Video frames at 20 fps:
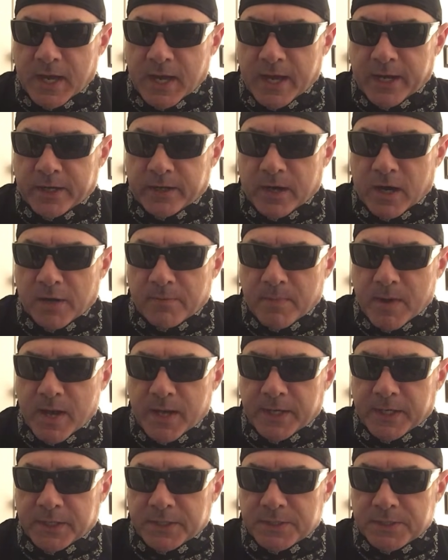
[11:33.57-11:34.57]
higher
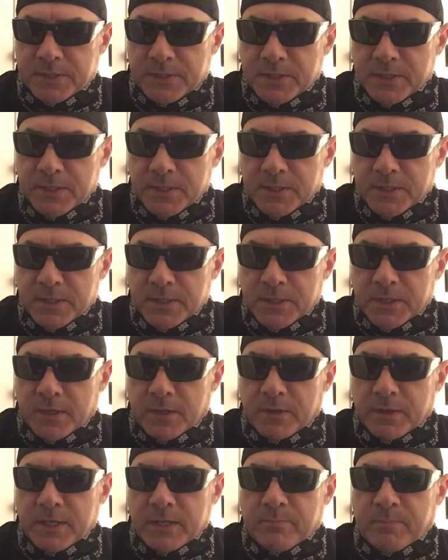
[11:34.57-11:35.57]
harmonics.
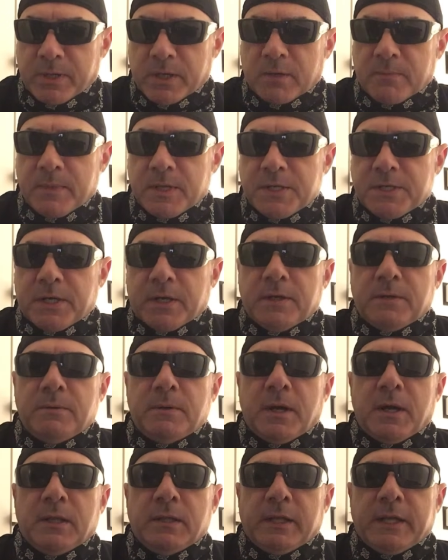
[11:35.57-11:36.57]
The pyramids are
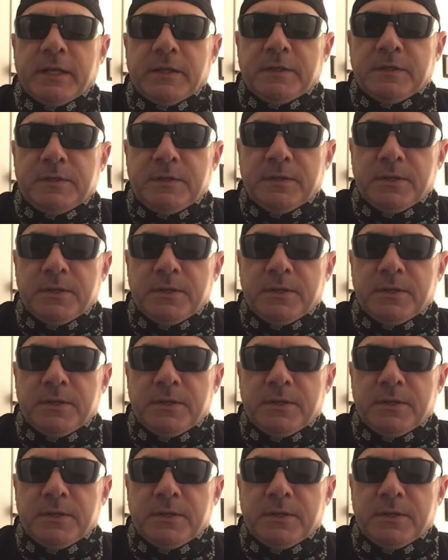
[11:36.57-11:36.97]
linked to